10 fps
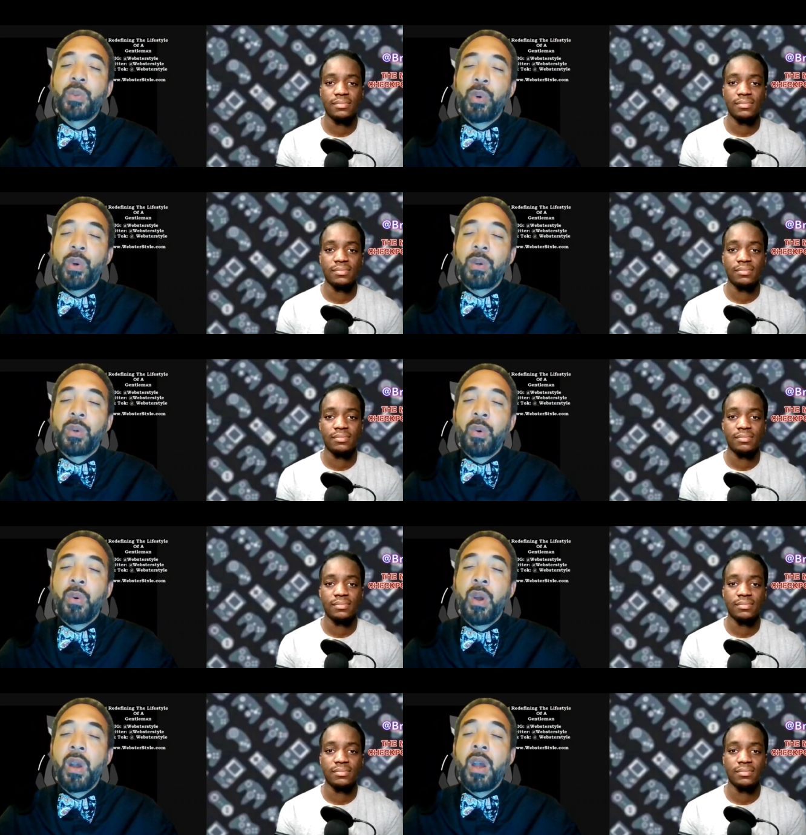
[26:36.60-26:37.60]

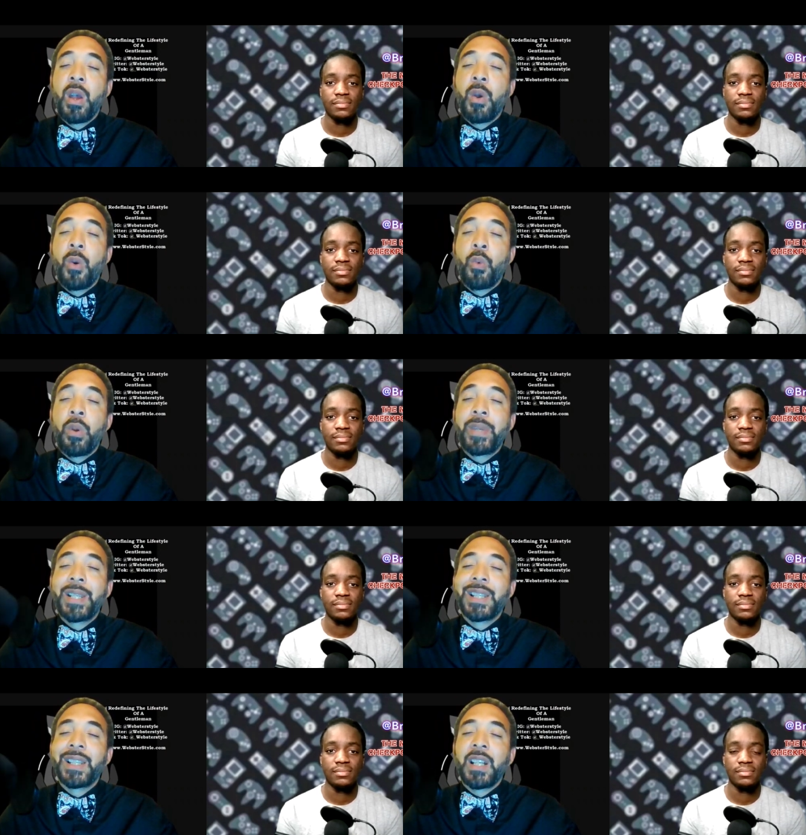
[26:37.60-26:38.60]
Speaker 1: Portal would
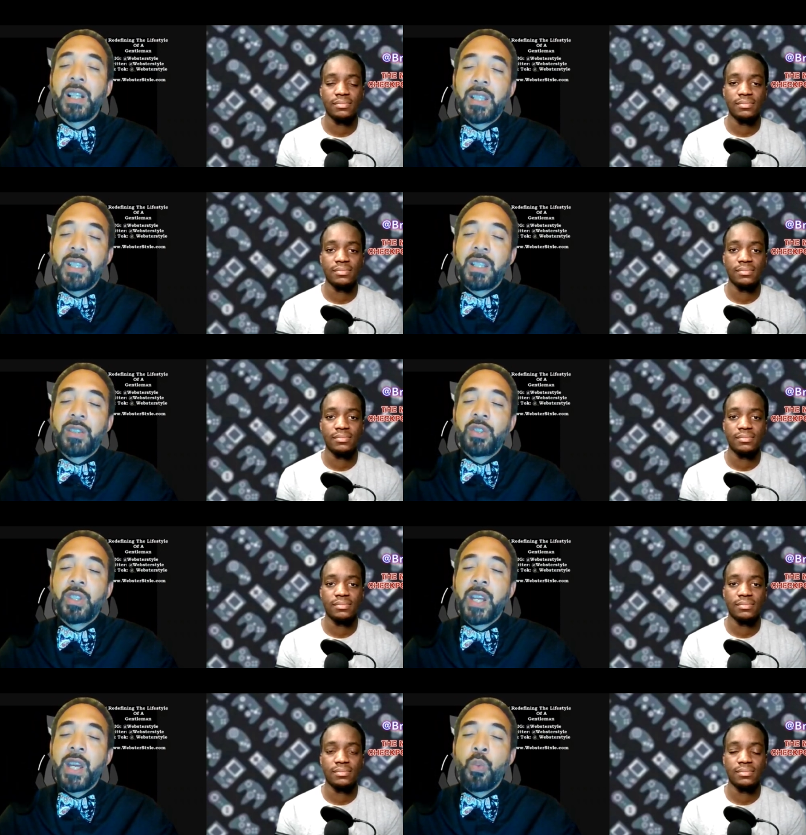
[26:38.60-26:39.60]
be lucky to
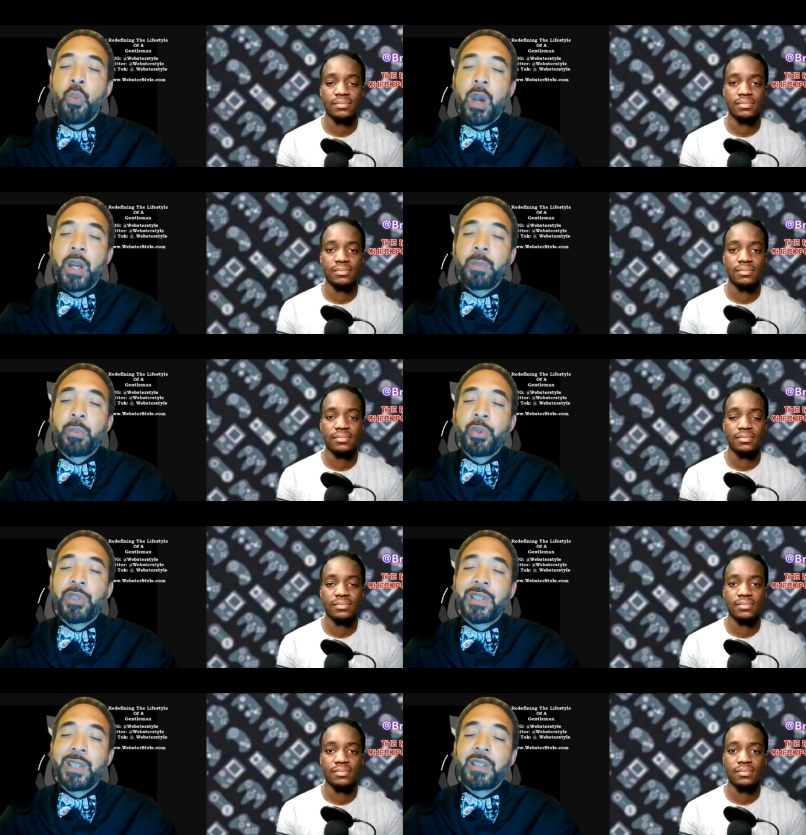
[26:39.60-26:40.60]
get a
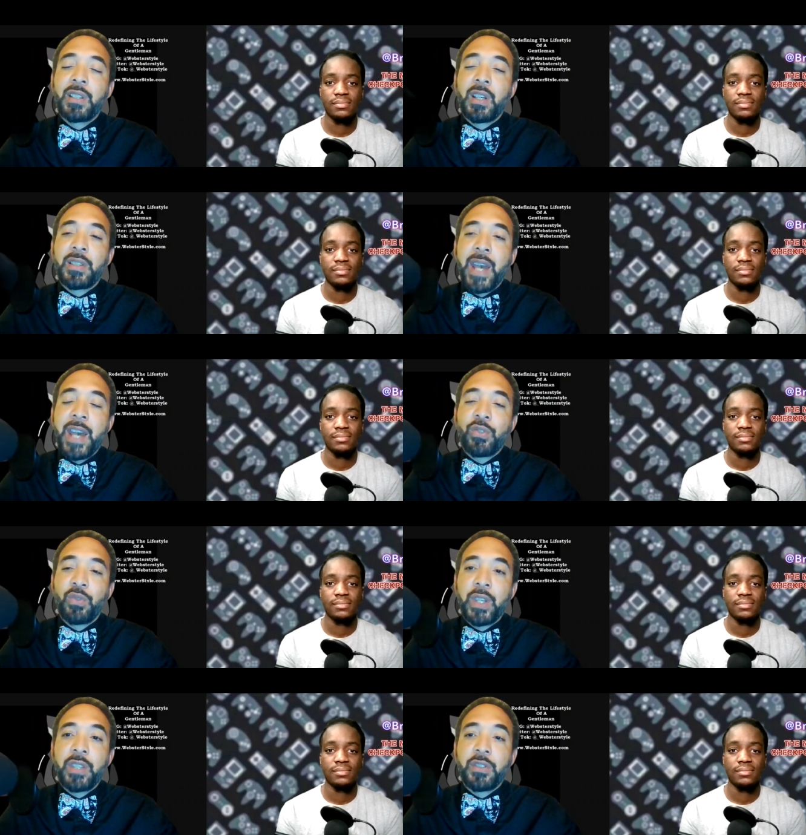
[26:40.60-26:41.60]
1% attach
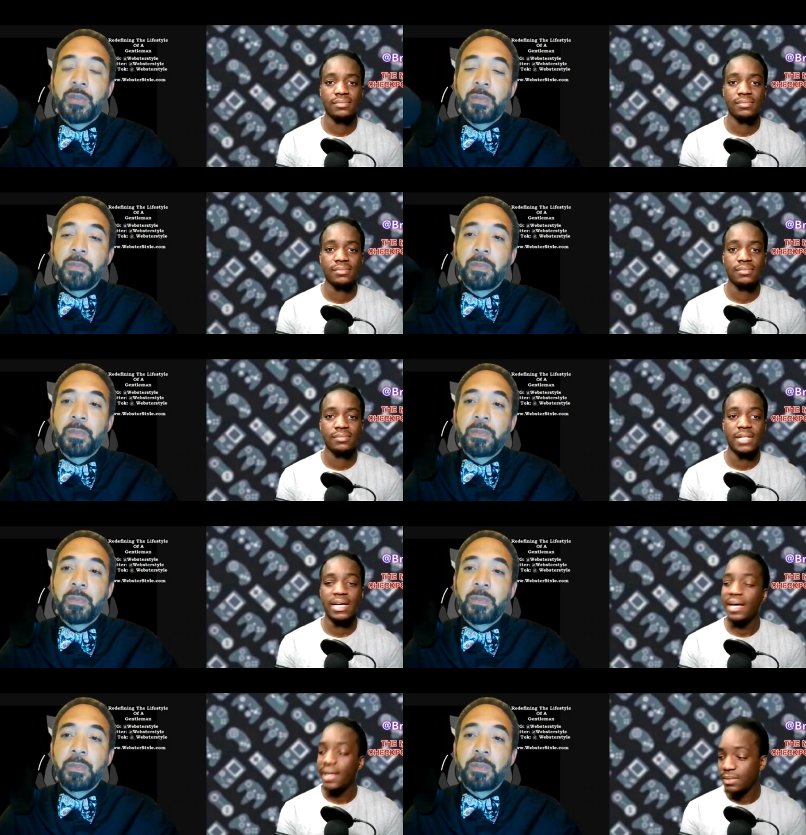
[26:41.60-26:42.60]
rate.
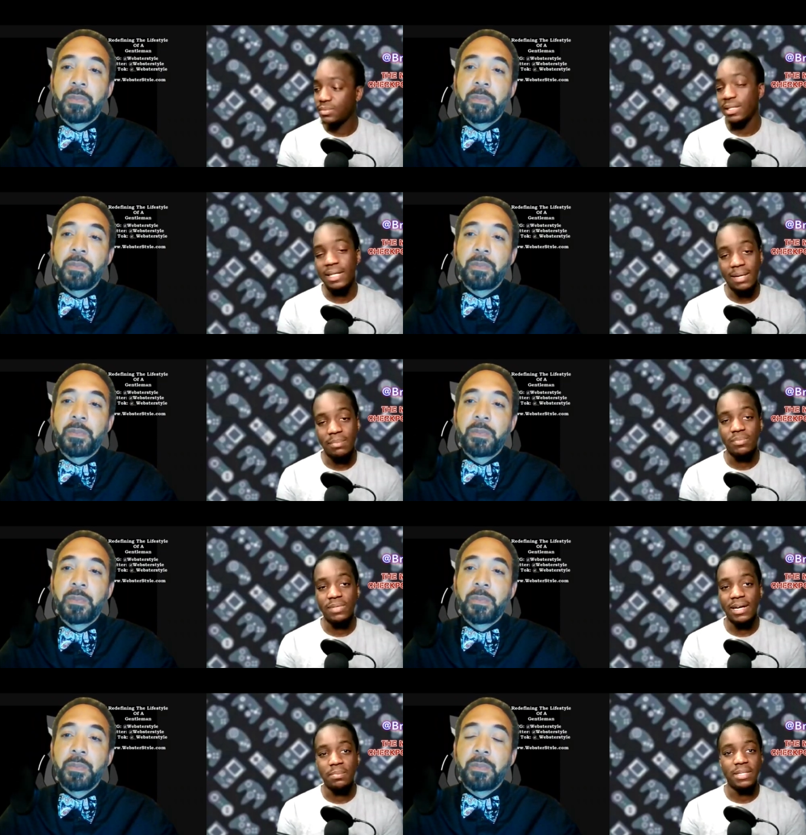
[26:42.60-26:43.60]
Speaker 2: Ah, and I'm
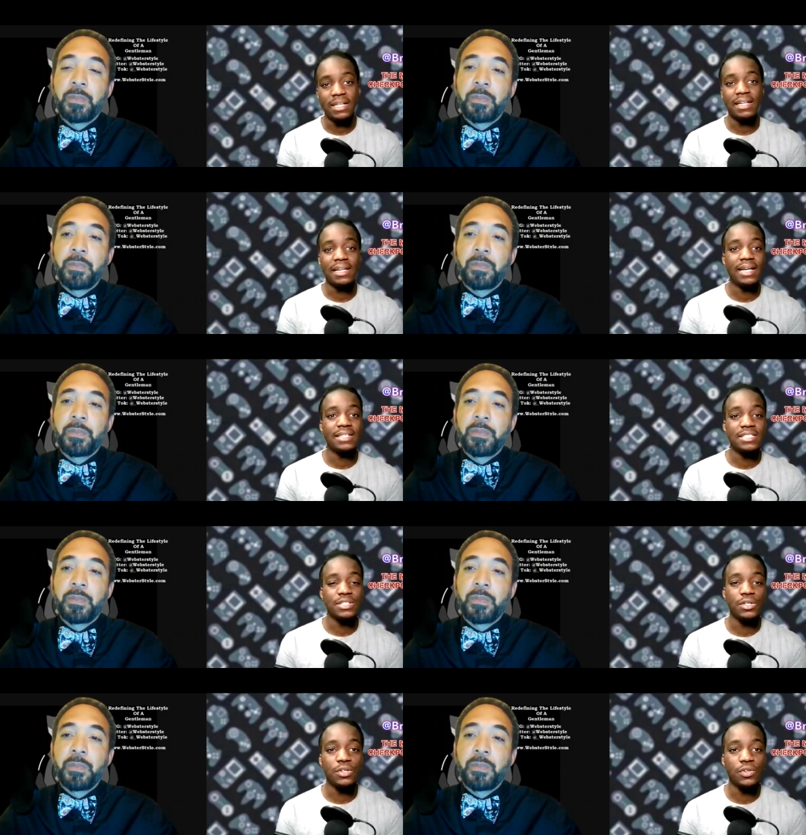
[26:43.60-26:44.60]
I'm inclined
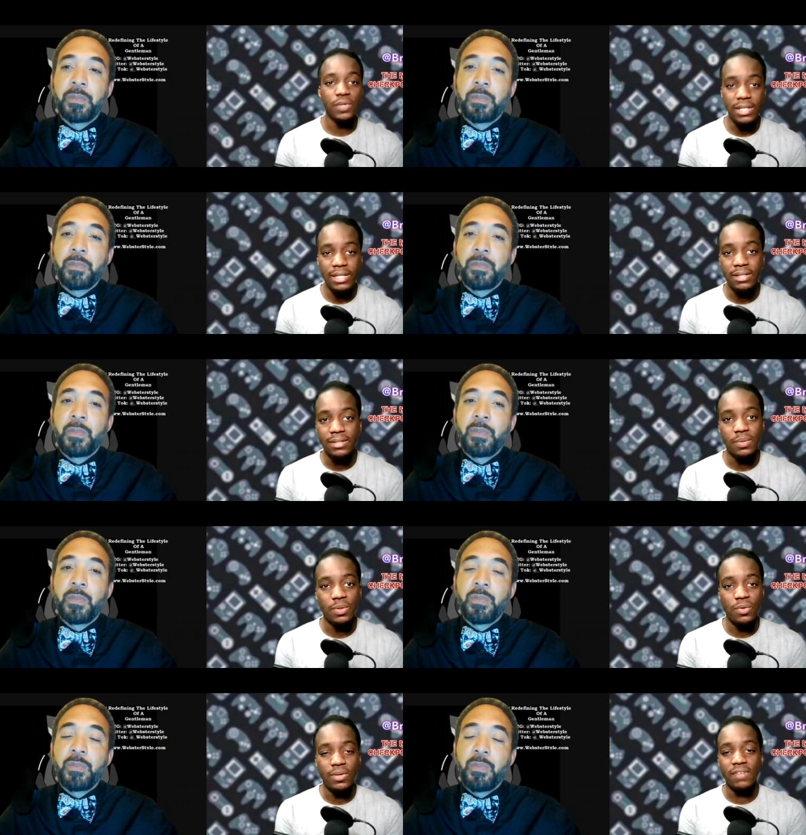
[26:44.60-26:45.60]
to agree
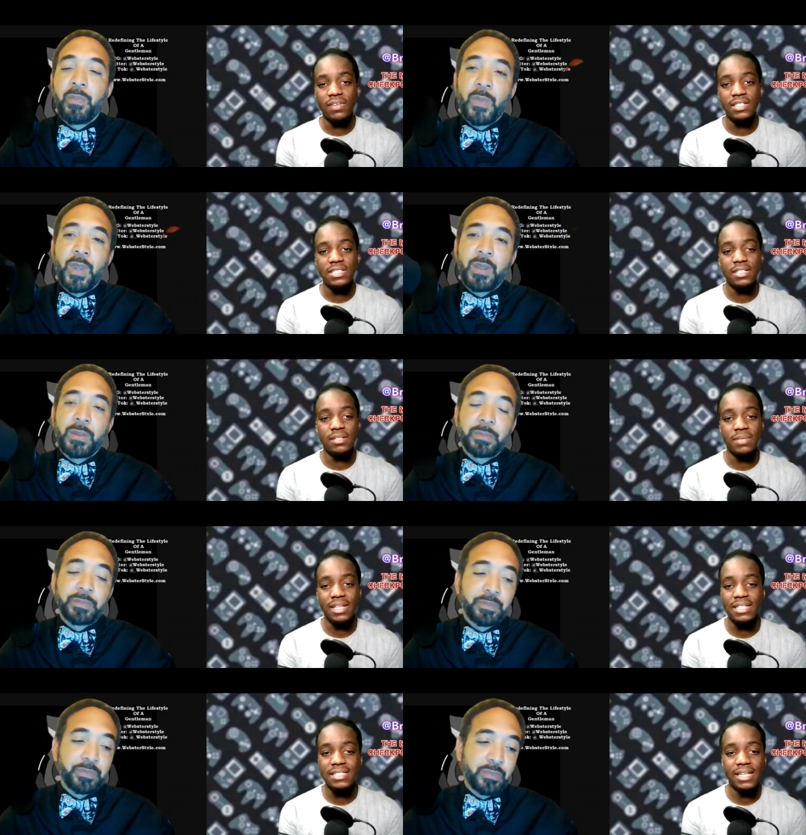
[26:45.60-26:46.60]
with whoever the
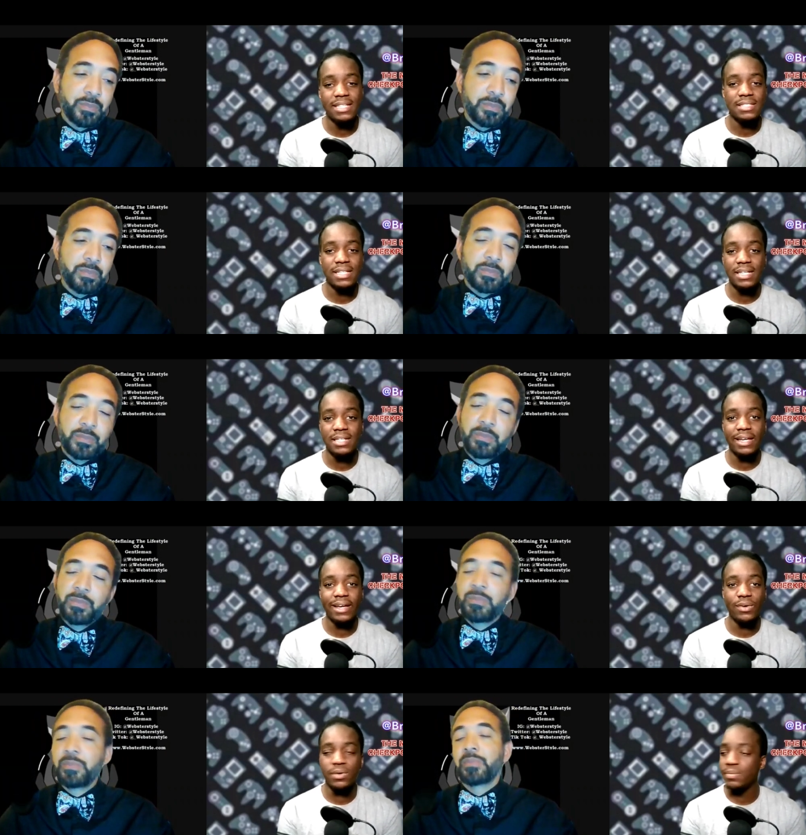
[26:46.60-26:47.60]
gentleman is that said
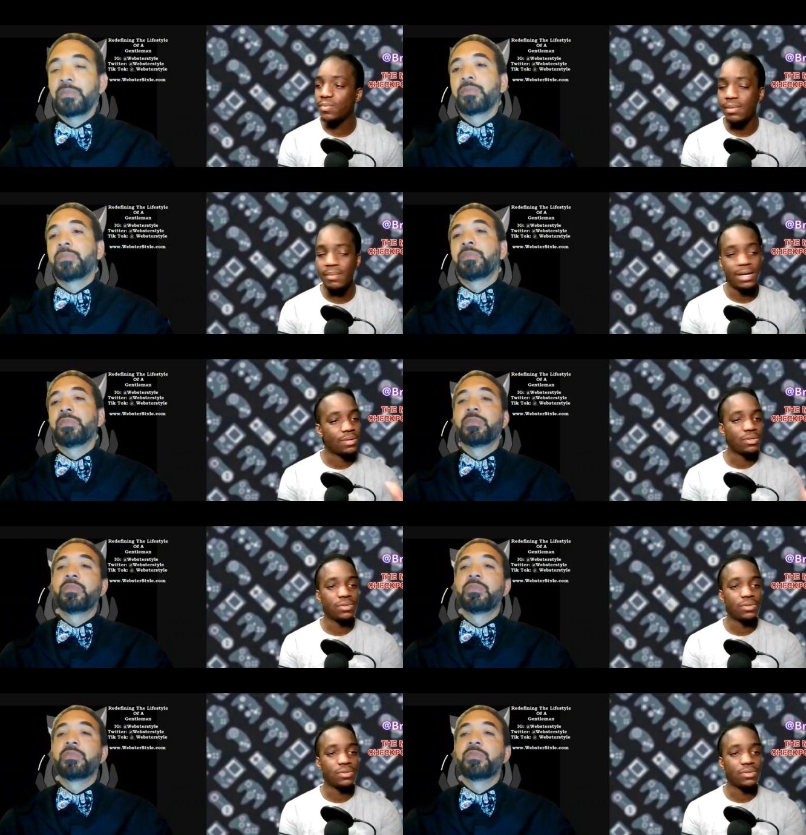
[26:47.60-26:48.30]
that or woman, I don't